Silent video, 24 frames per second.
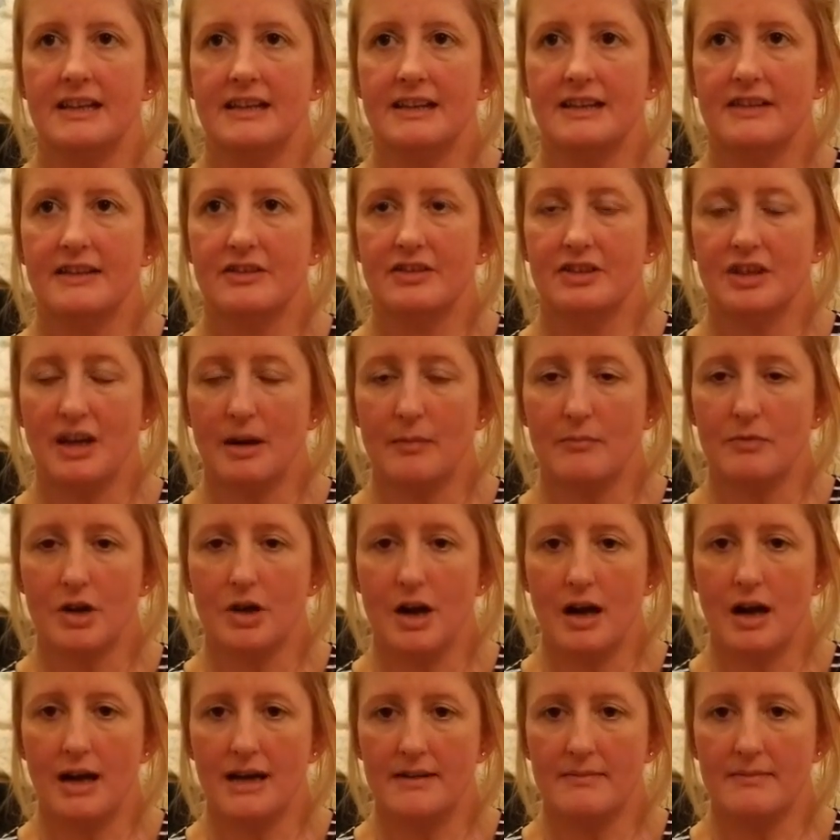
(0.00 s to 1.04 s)

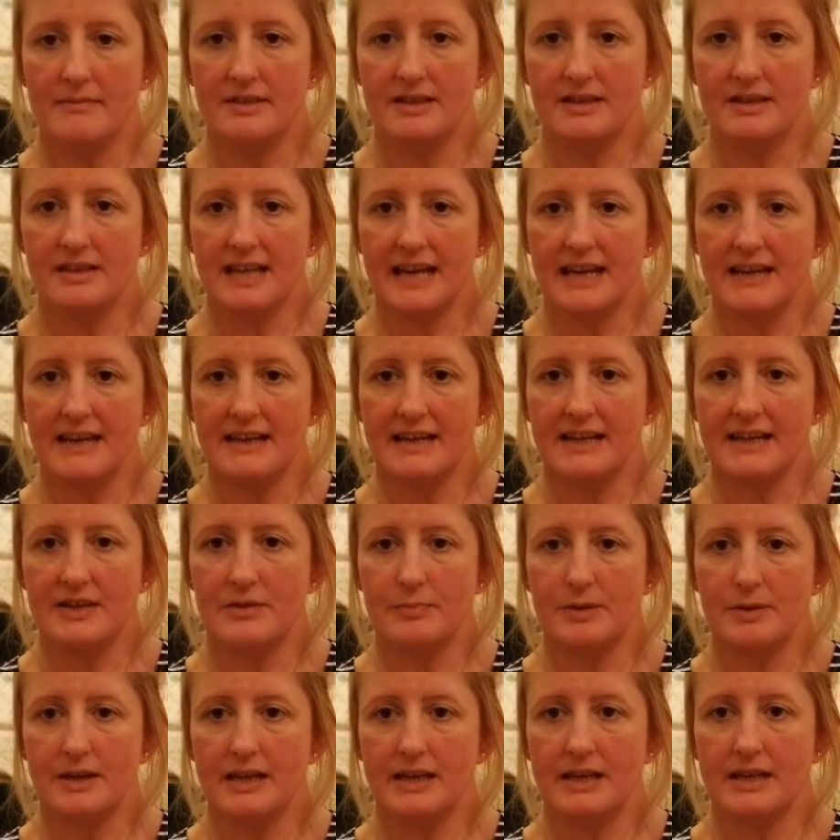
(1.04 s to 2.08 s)
sometimes that has
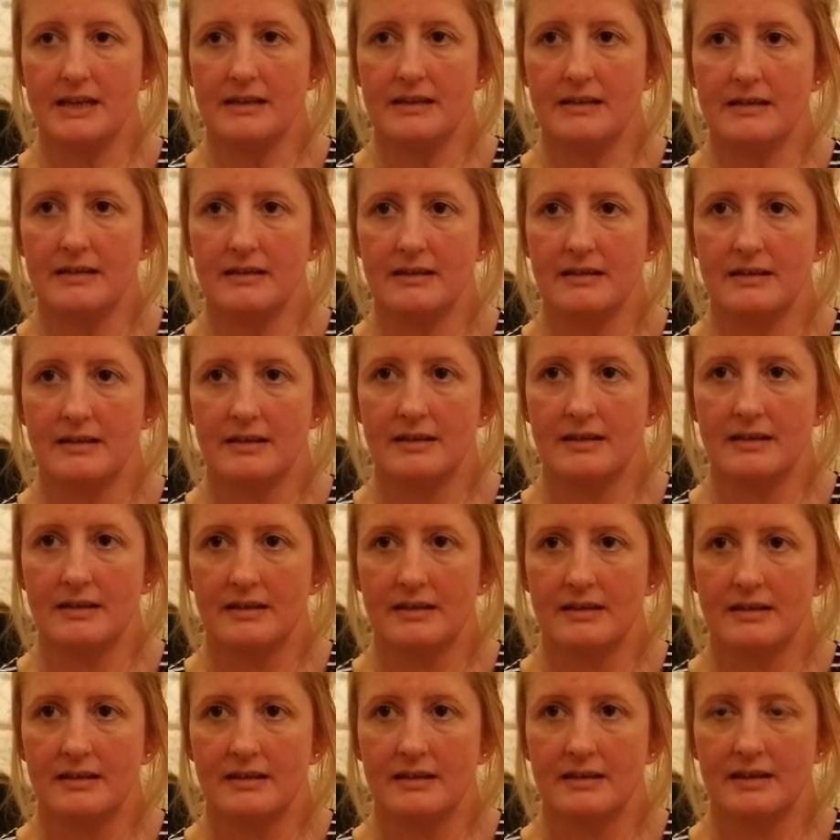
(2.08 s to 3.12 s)
been
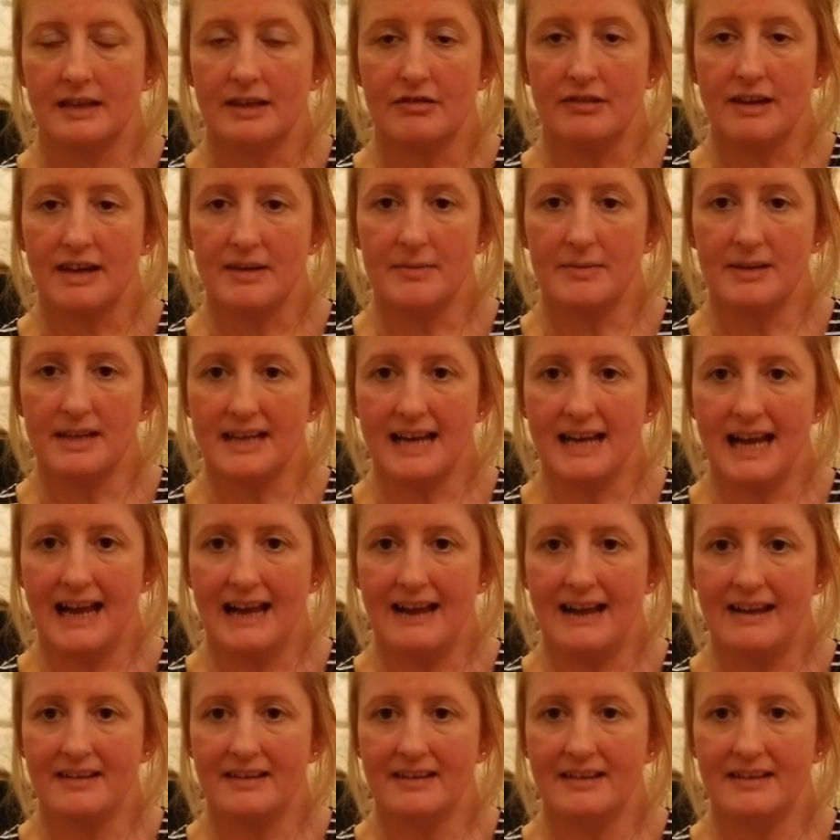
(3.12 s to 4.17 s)
incredibly
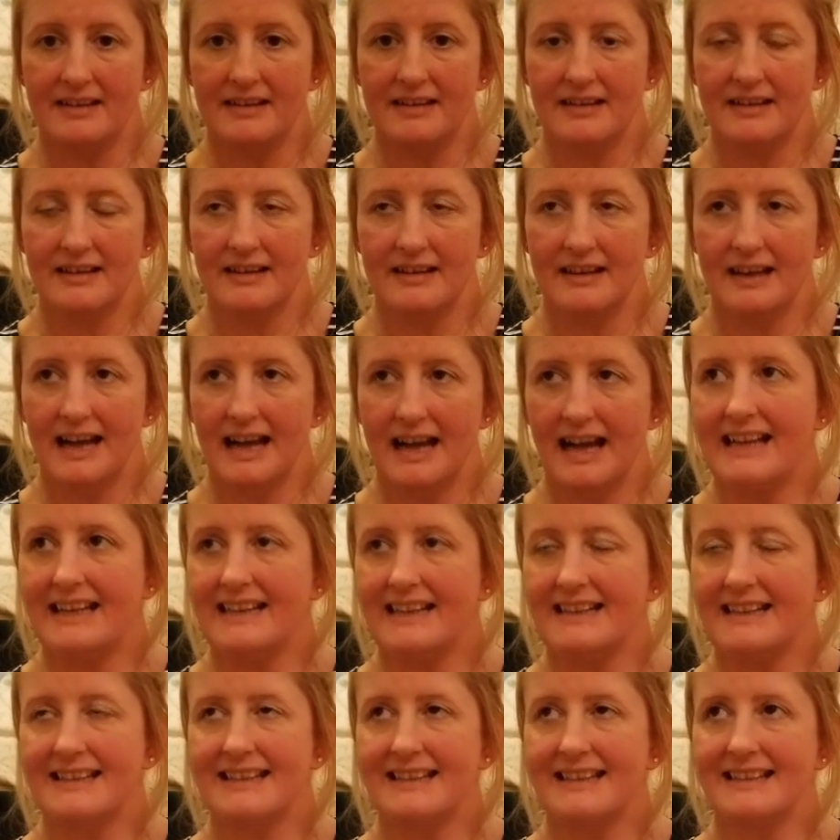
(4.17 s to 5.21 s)
hard. Hard
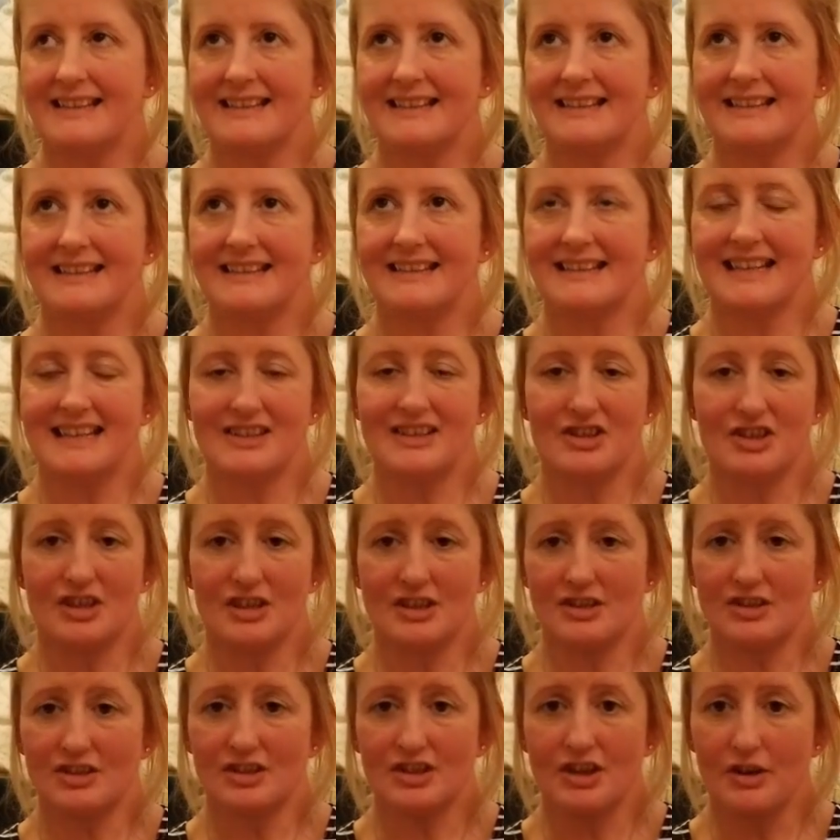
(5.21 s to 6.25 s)
is
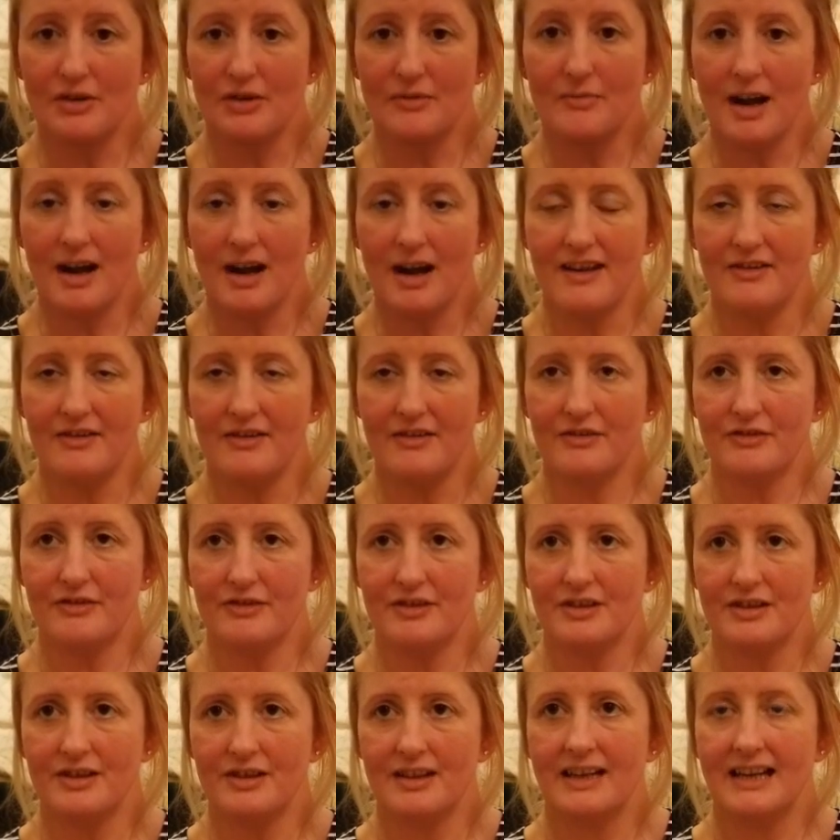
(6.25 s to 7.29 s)
just so mild.
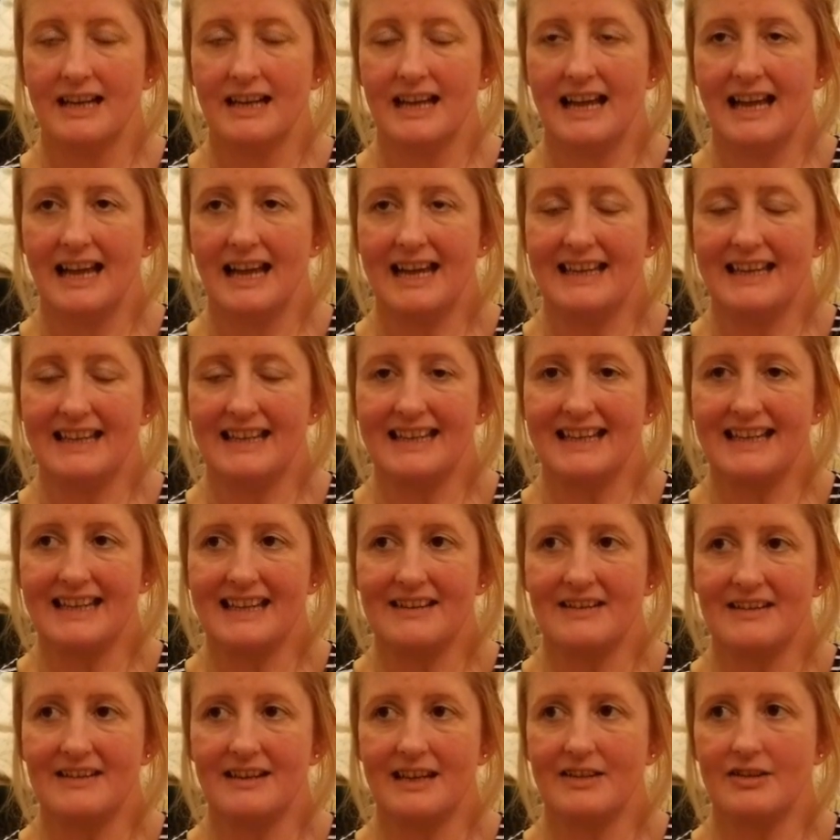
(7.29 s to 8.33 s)
And
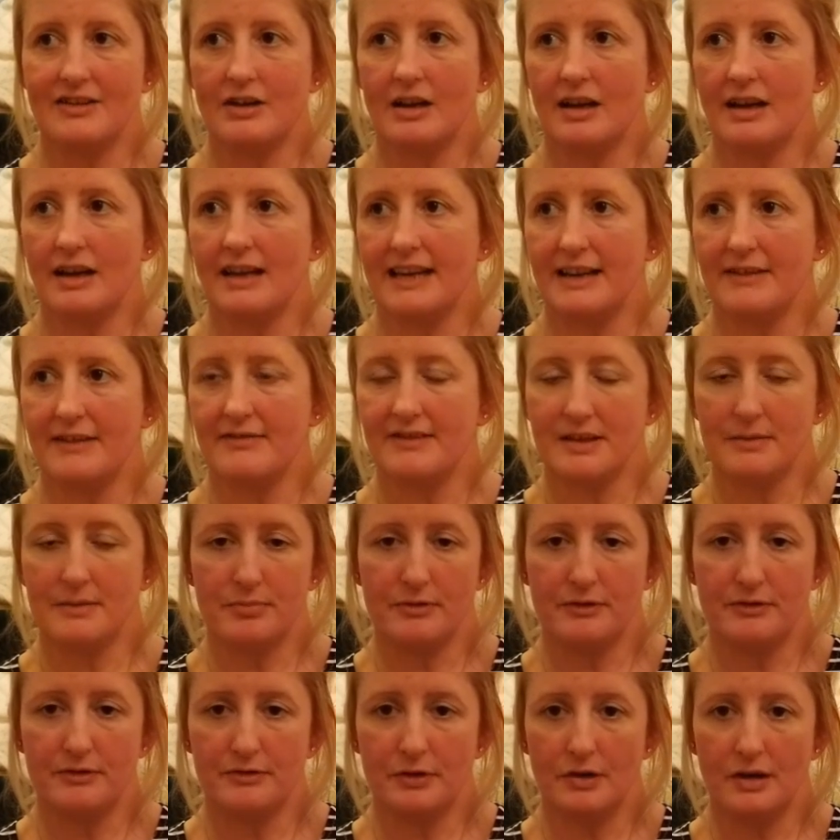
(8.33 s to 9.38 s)
again, as I have said
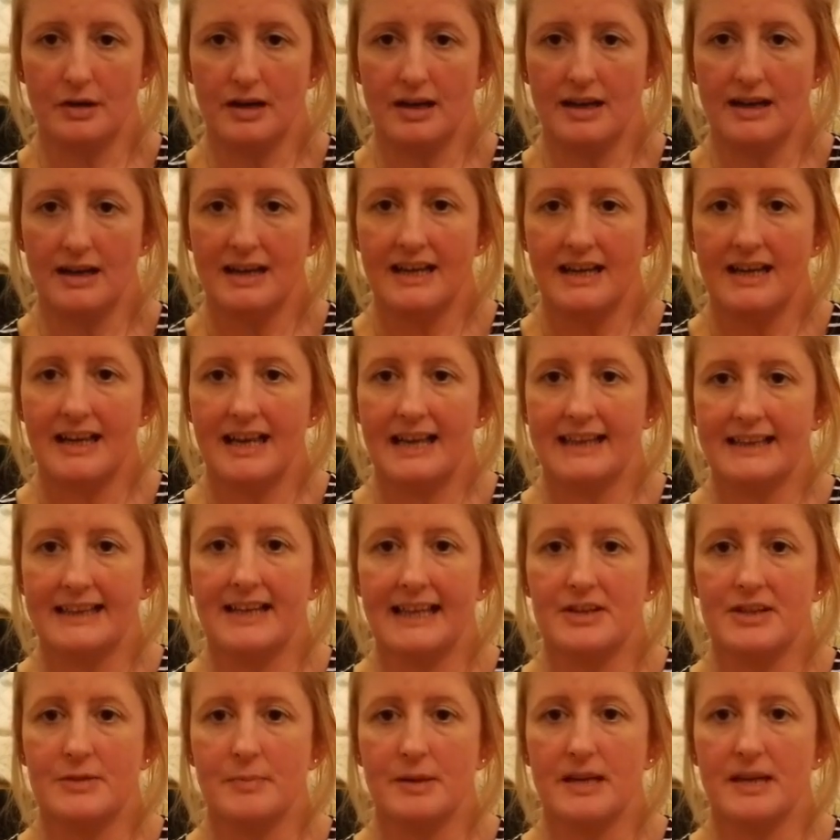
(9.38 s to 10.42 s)
before,
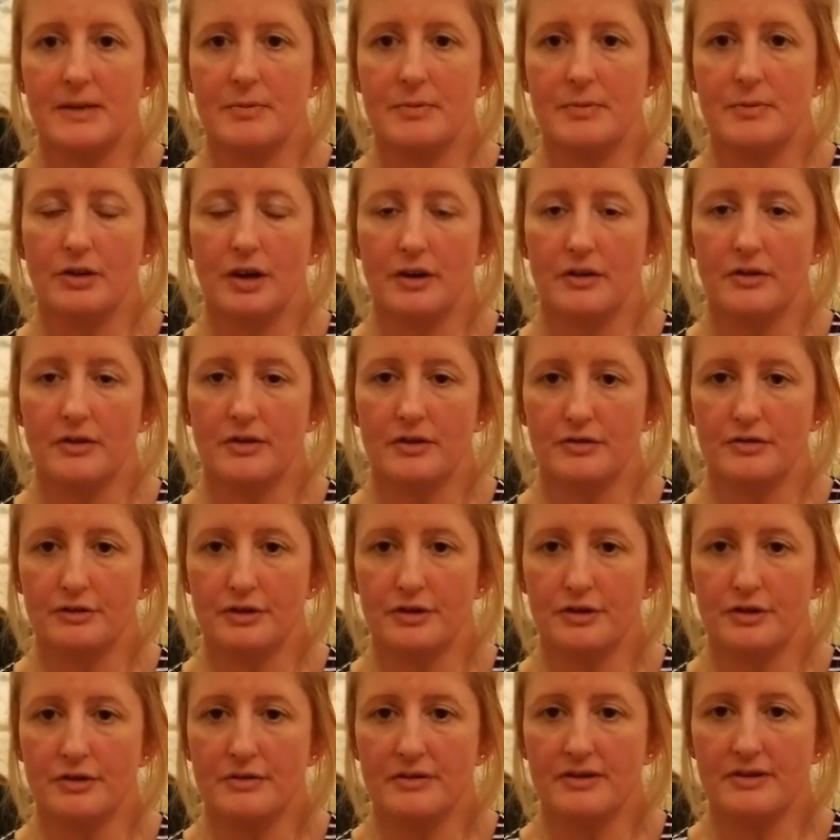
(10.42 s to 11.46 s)
unless people go
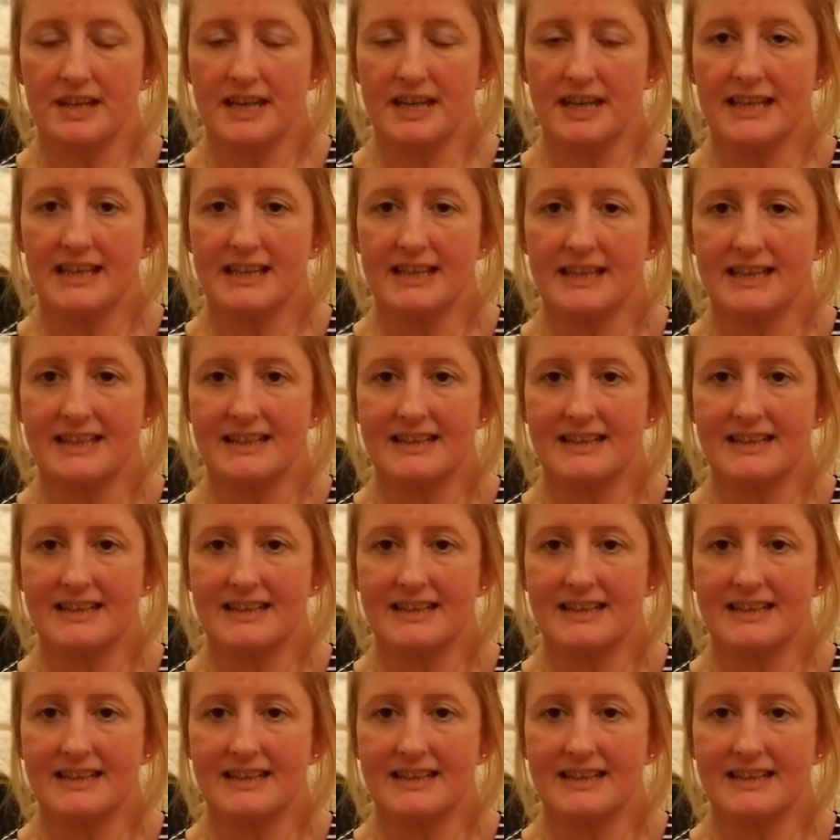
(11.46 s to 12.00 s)
through things,